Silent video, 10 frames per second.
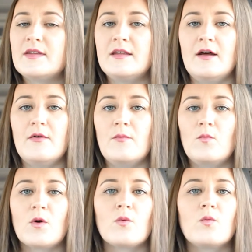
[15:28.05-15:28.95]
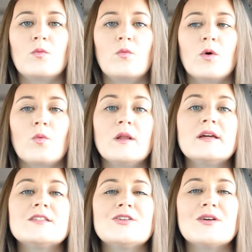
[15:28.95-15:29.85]
you know, we're we're
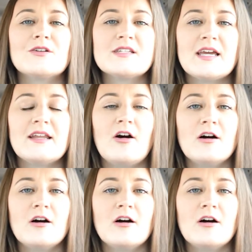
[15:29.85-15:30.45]
willing to entertain